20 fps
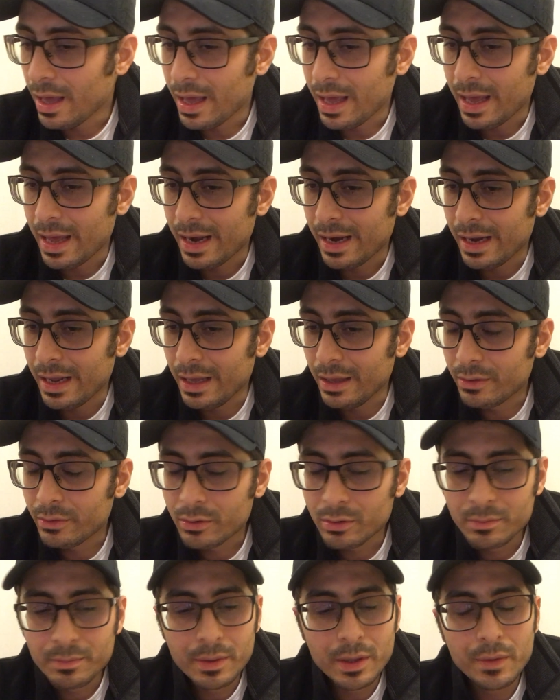And it
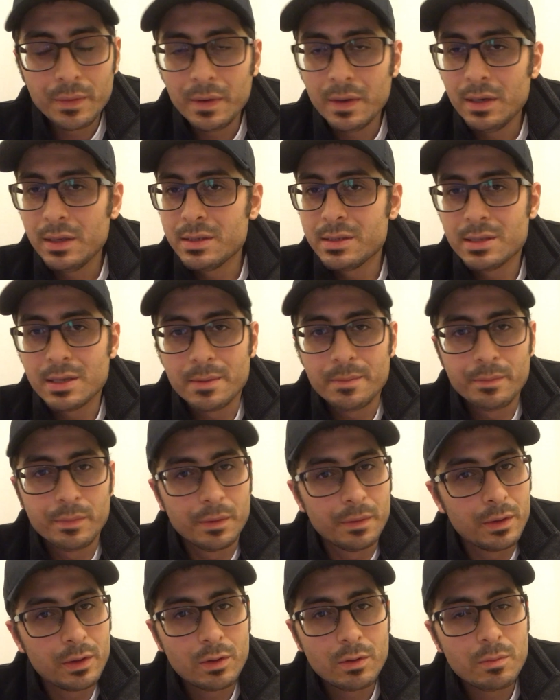could be really
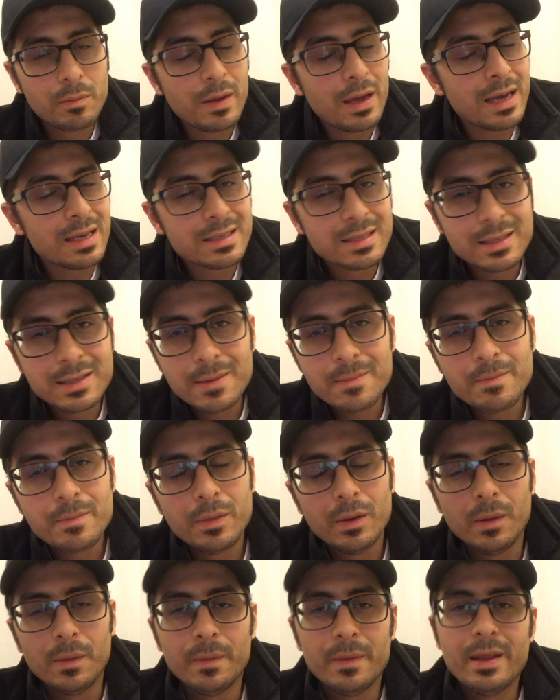simple. It could be as
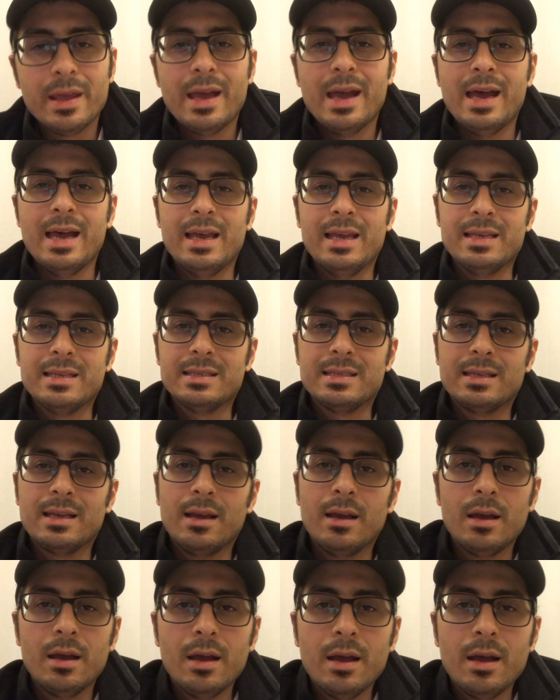simple as